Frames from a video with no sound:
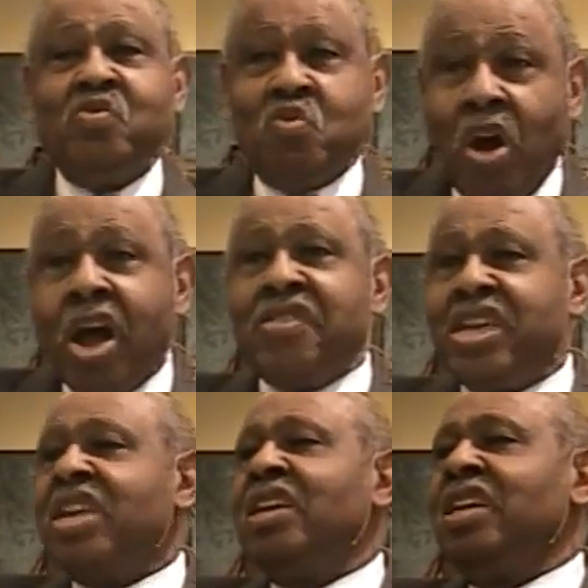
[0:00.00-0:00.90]

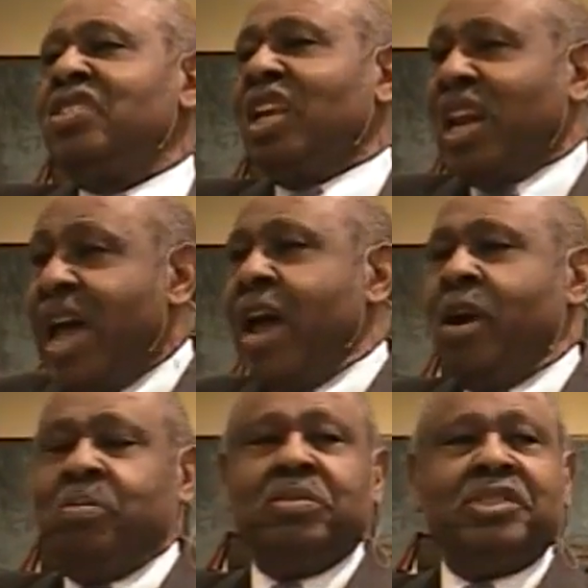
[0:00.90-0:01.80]
Worthy is the
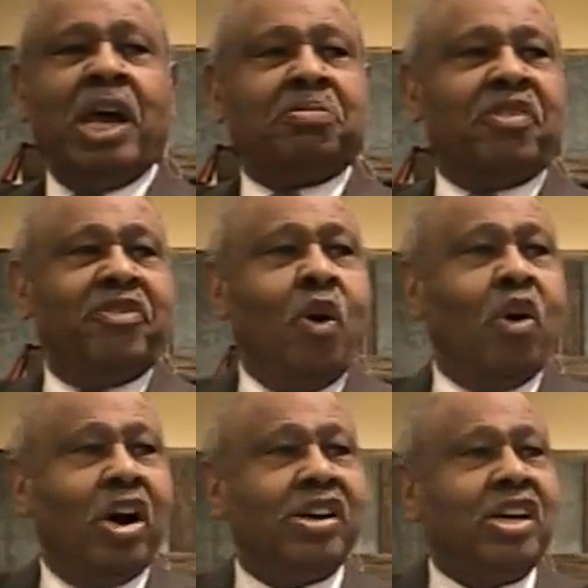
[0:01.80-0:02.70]
Lamb, chapter
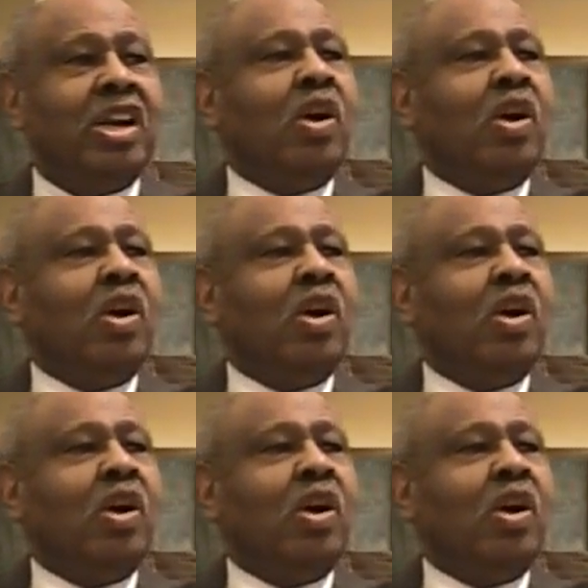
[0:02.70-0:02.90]
4.